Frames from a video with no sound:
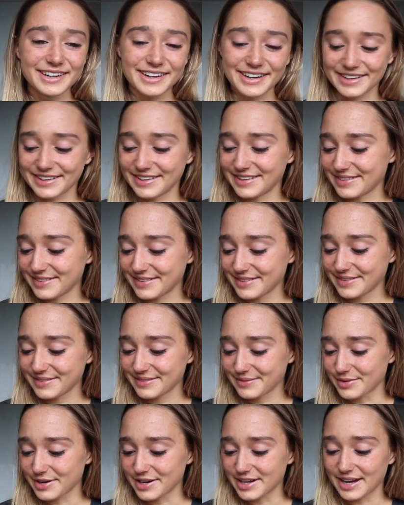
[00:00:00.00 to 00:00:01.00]
All right,
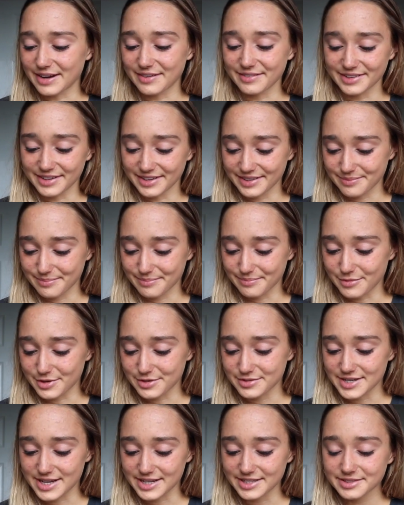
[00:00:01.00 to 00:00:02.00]
work out like
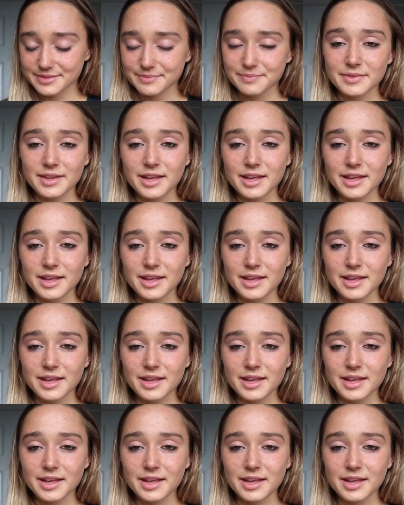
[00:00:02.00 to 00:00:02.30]
most days.